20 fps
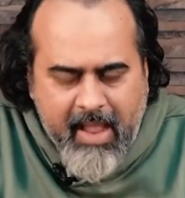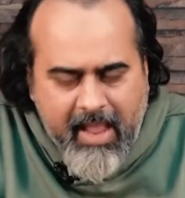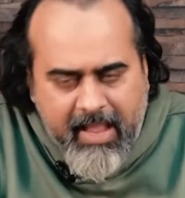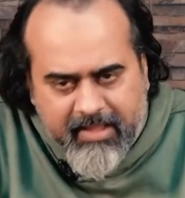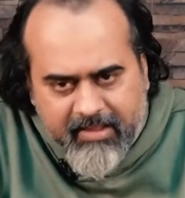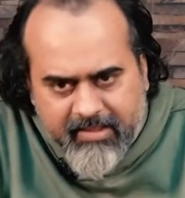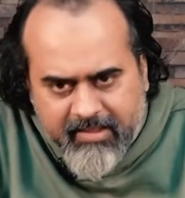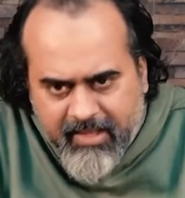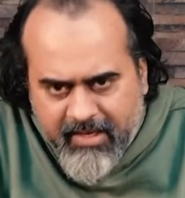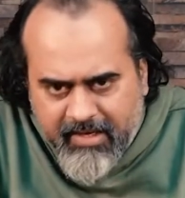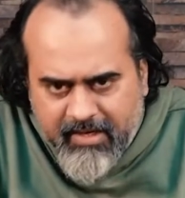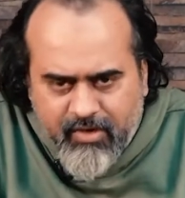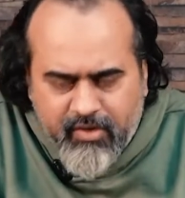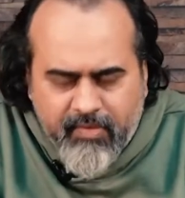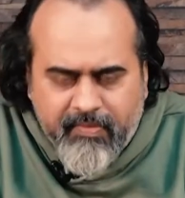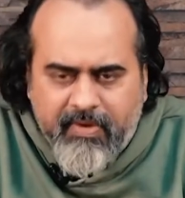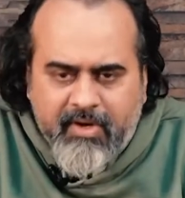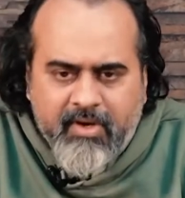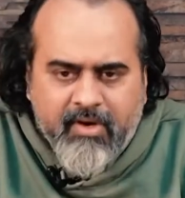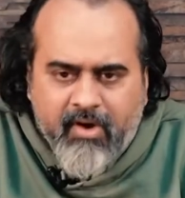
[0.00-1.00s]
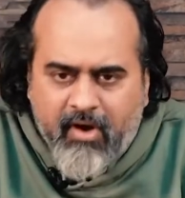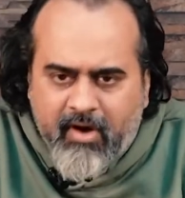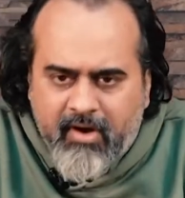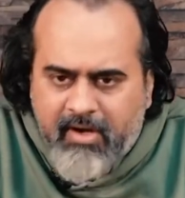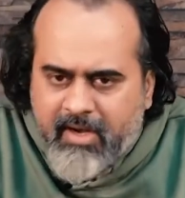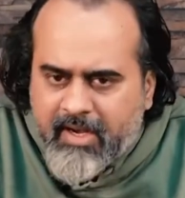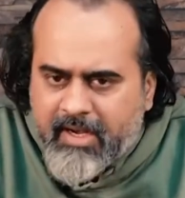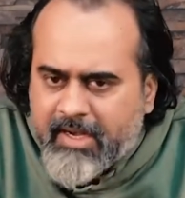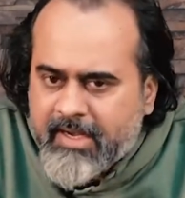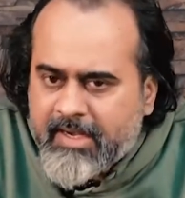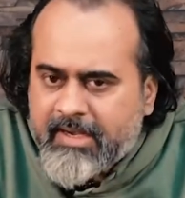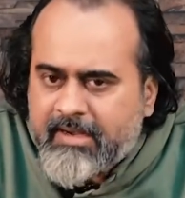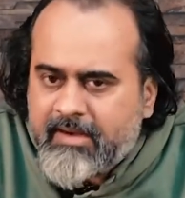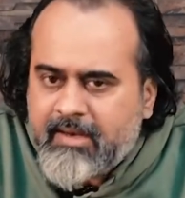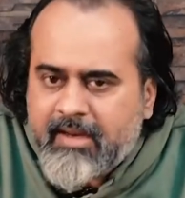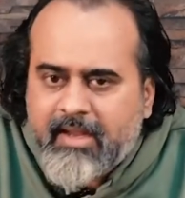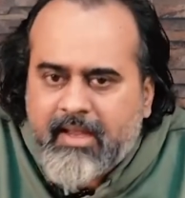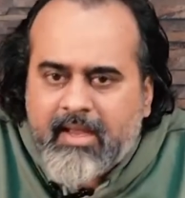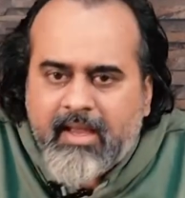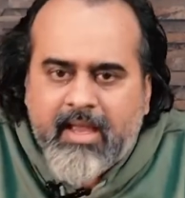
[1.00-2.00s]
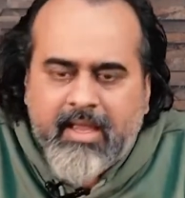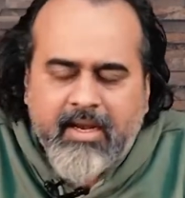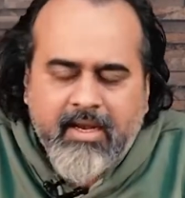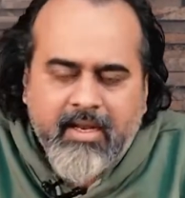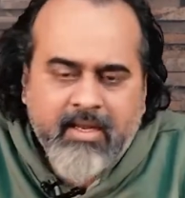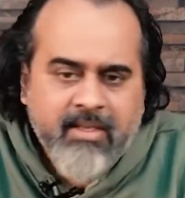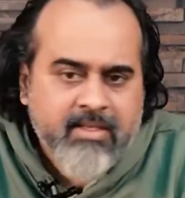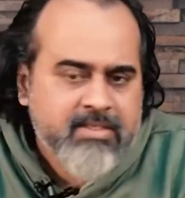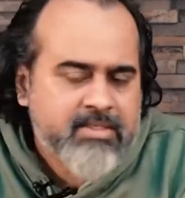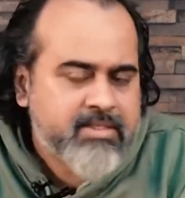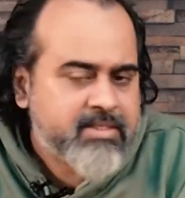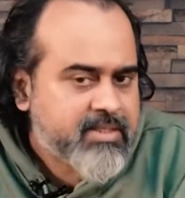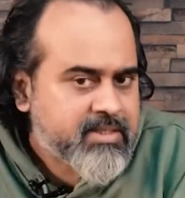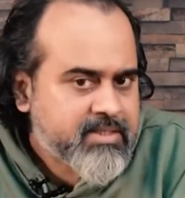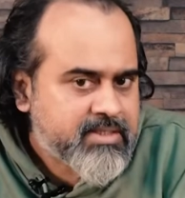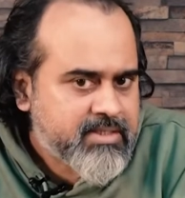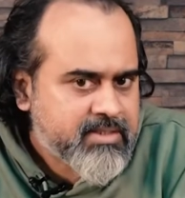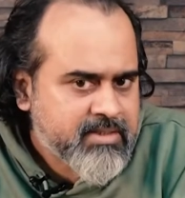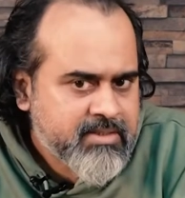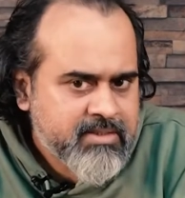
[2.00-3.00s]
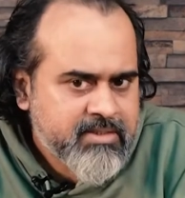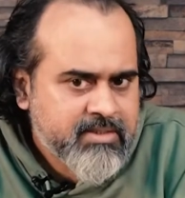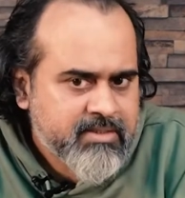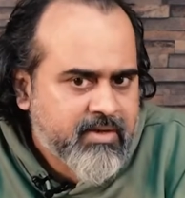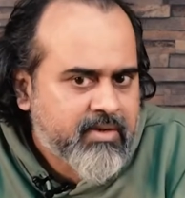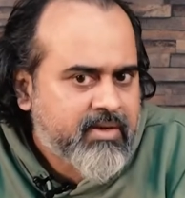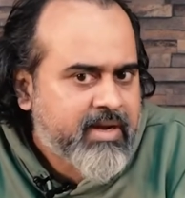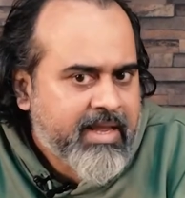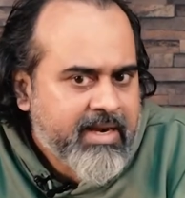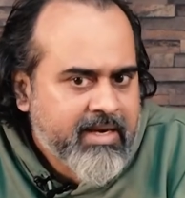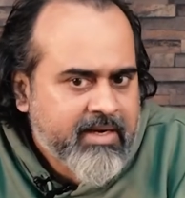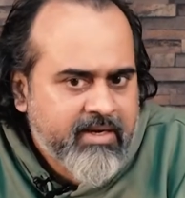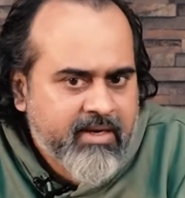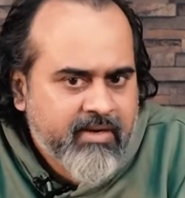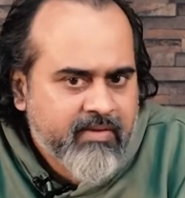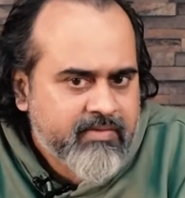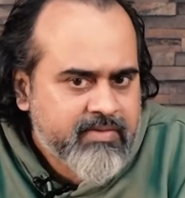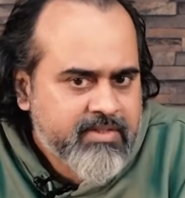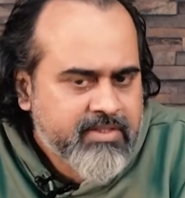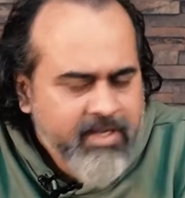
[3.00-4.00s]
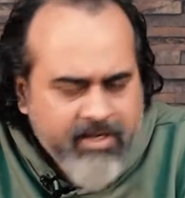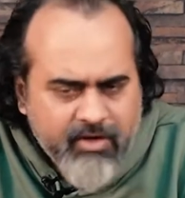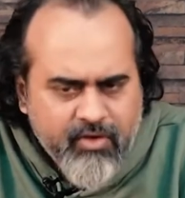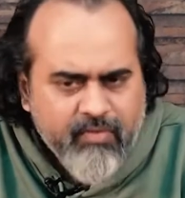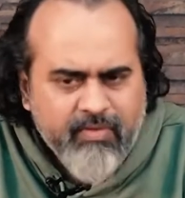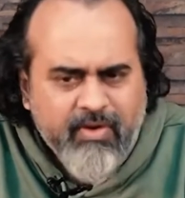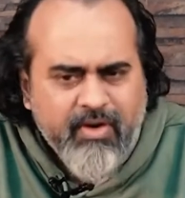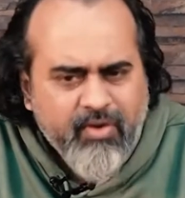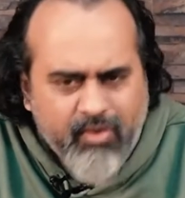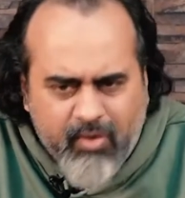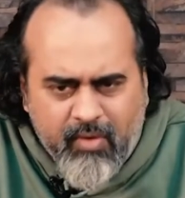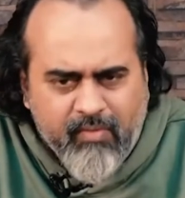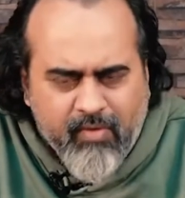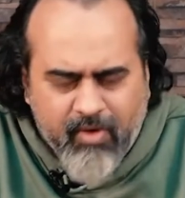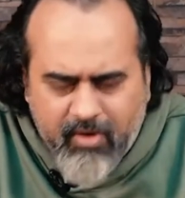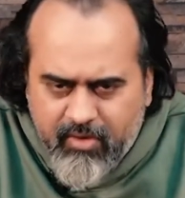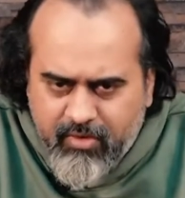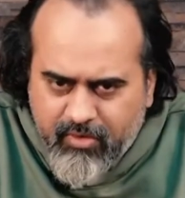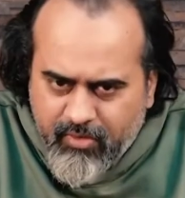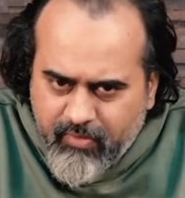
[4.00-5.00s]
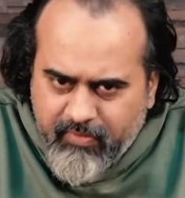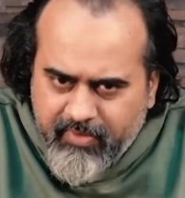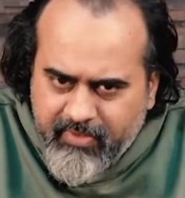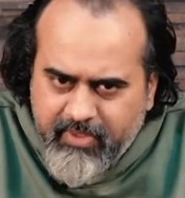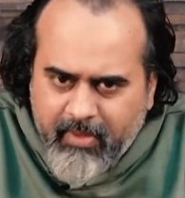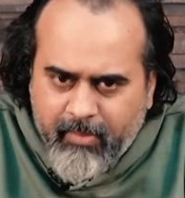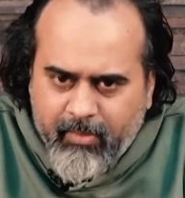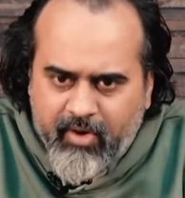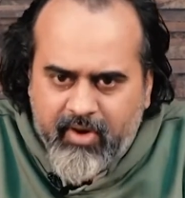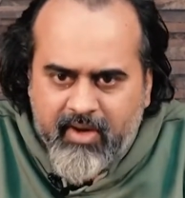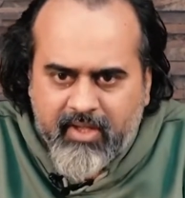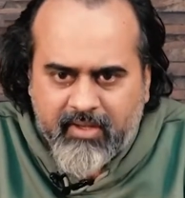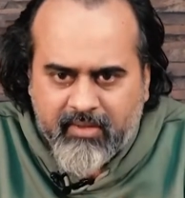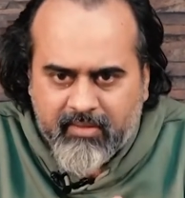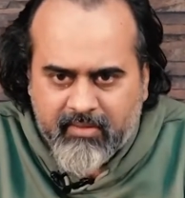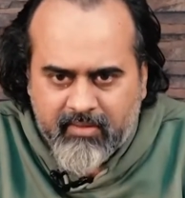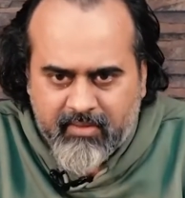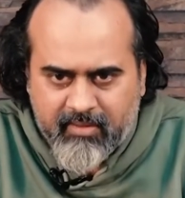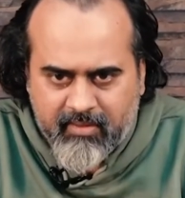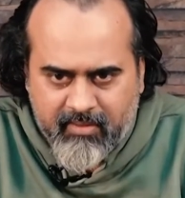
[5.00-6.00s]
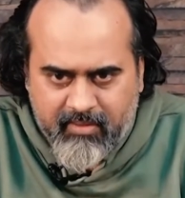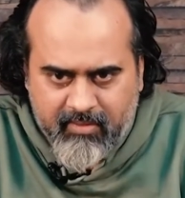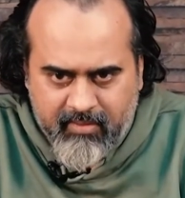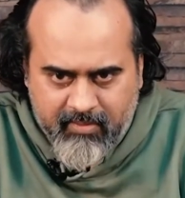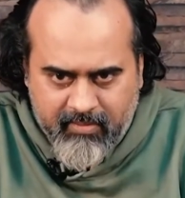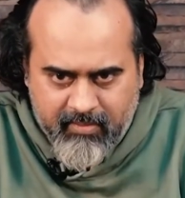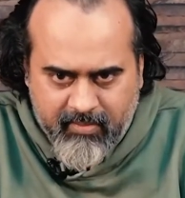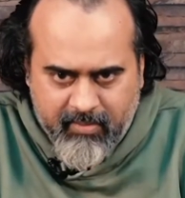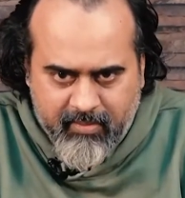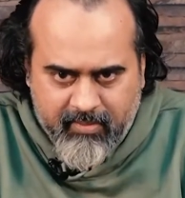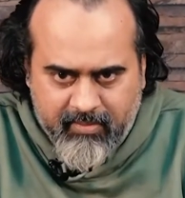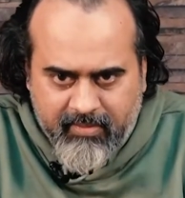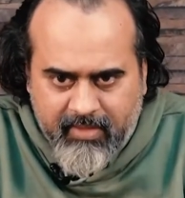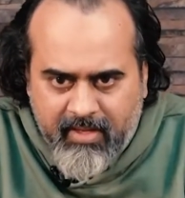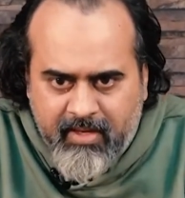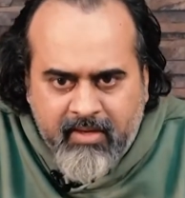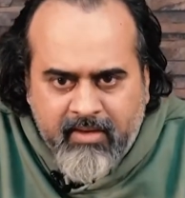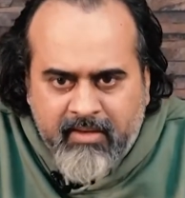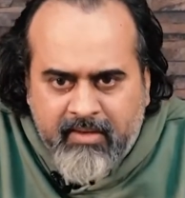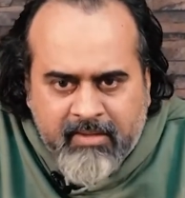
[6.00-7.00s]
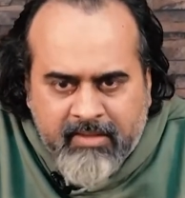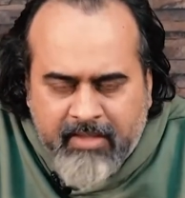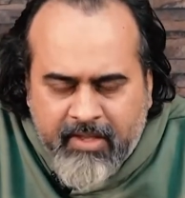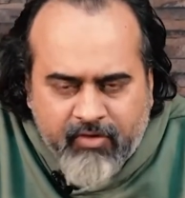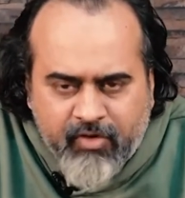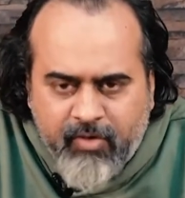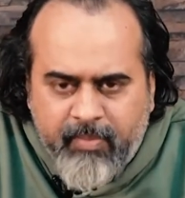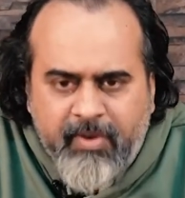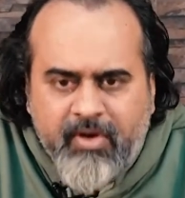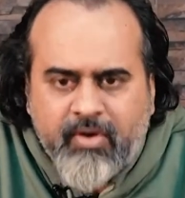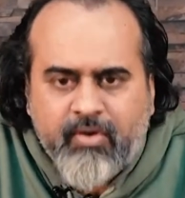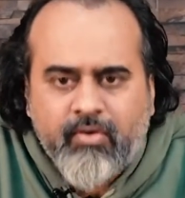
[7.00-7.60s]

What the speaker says: and then you will not need any instructions or directives. Then you will know what to do with the body. Then there would be